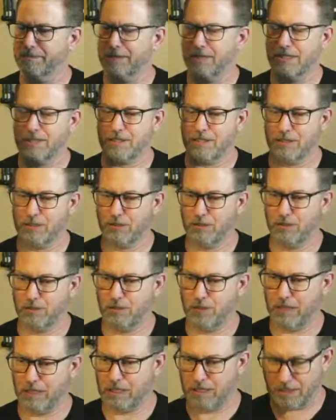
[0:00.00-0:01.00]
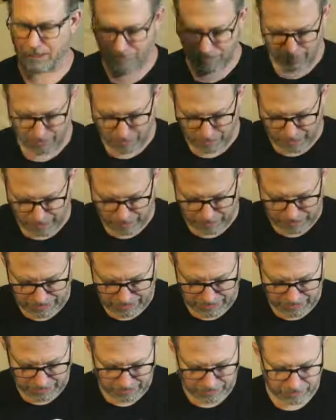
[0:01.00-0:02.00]
Sunlu gray
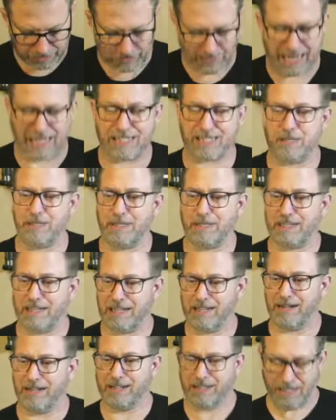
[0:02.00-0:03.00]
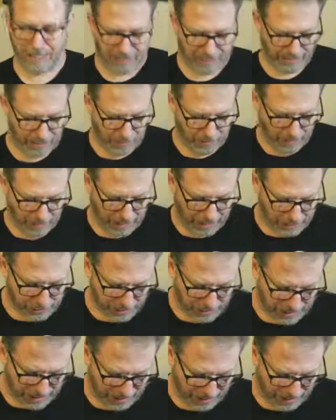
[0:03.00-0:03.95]
resin. You're asking me, Terry, why did you have